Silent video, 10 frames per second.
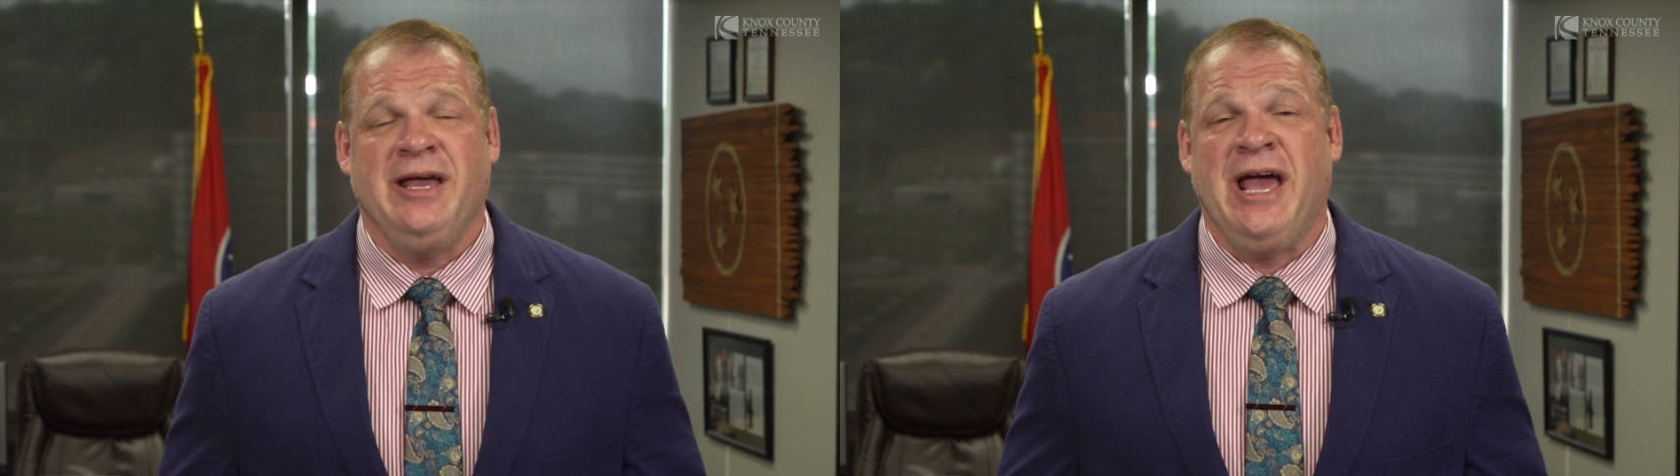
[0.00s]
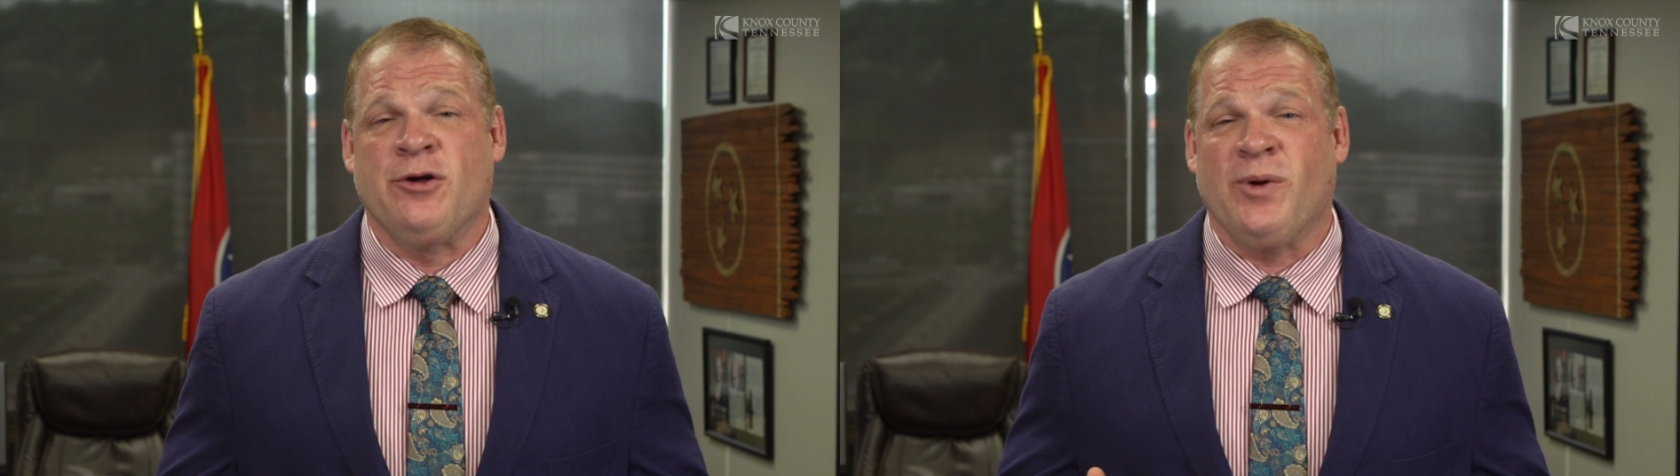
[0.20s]

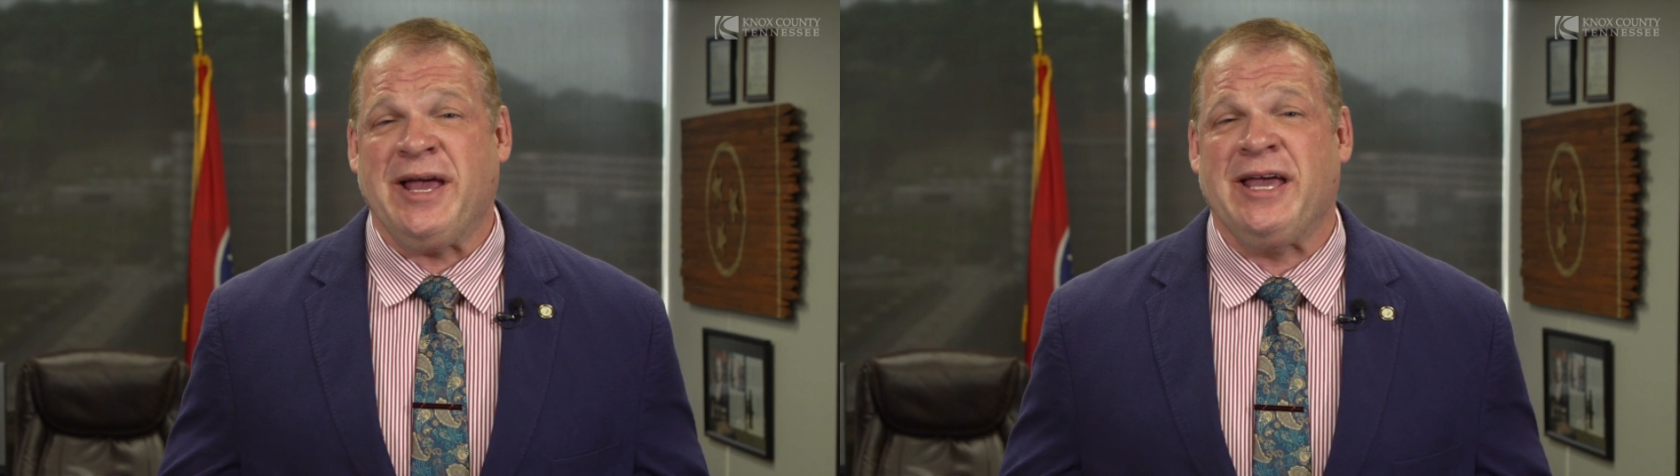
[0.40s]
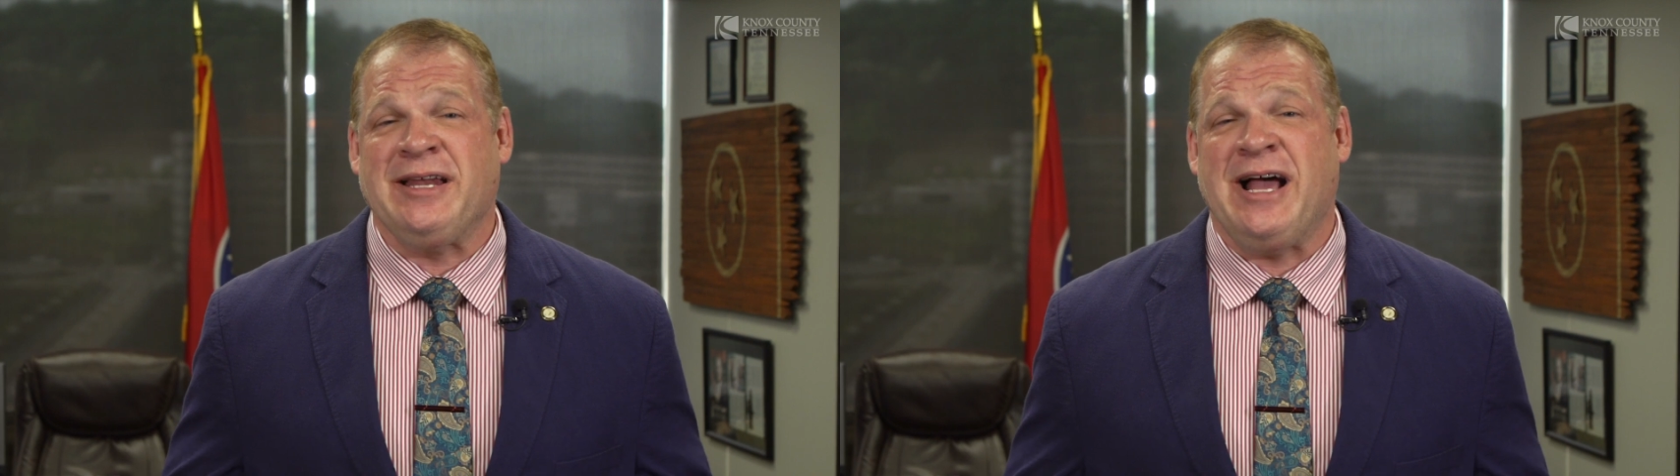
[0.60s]
and
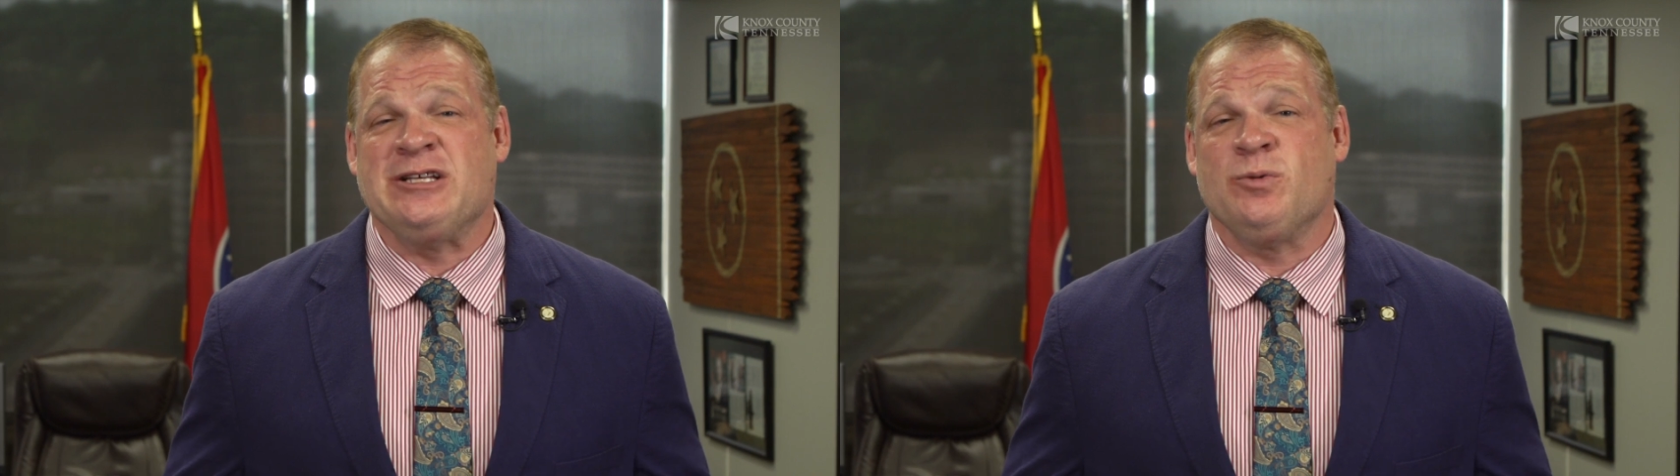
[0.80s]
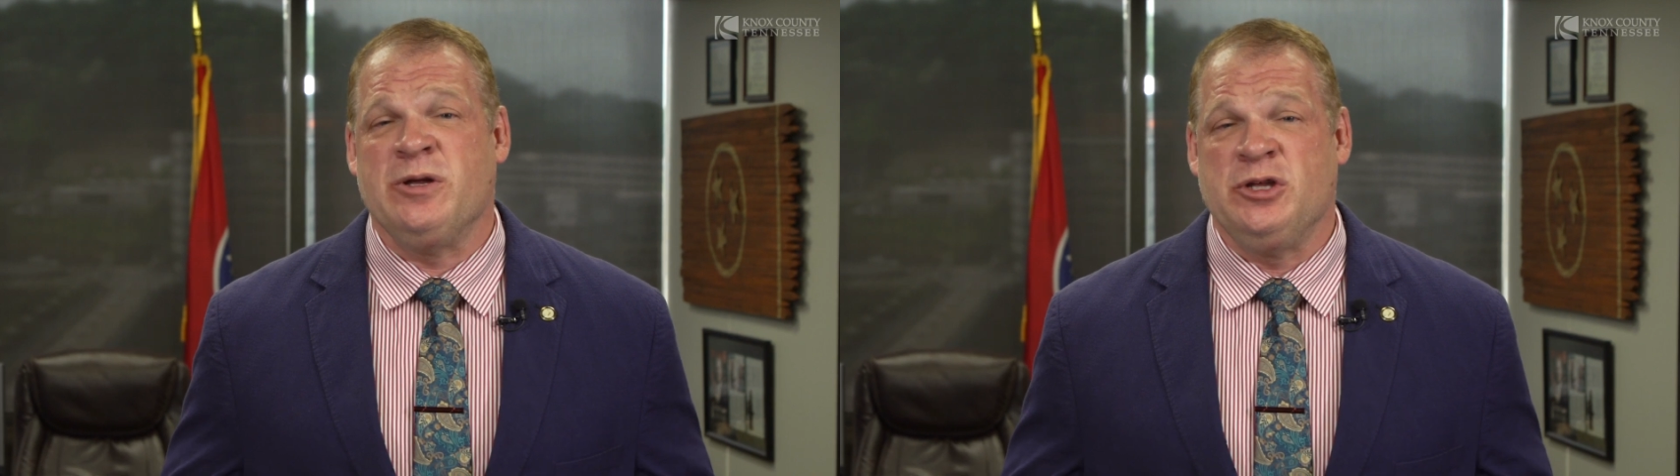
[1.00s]

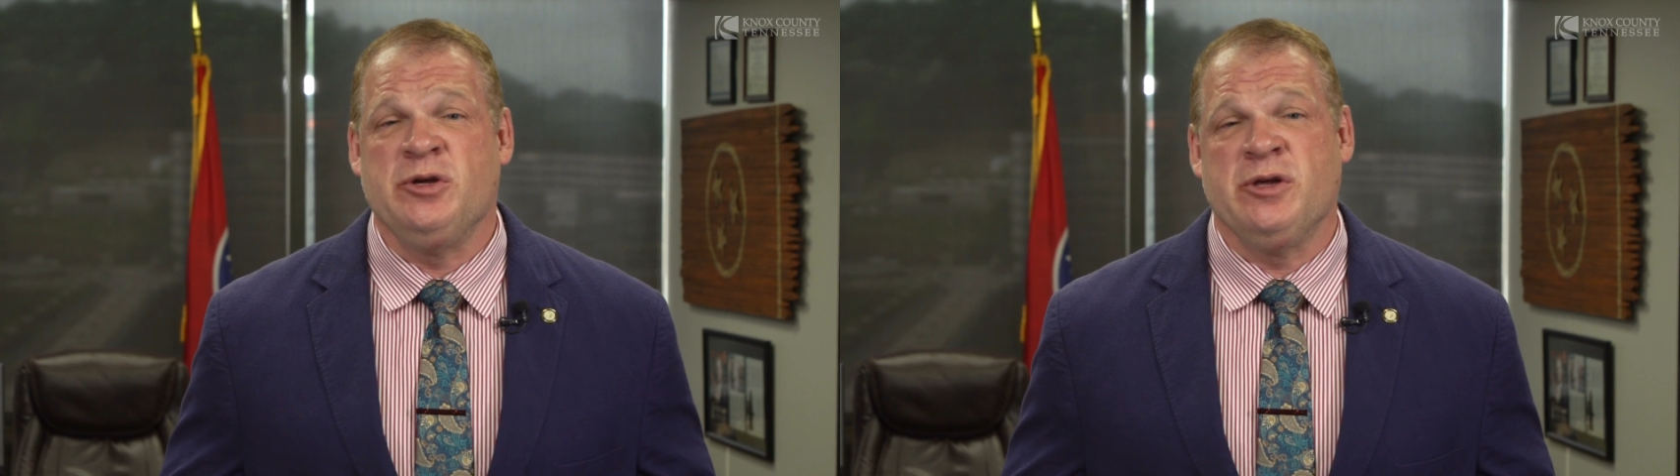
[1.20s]
recognize when you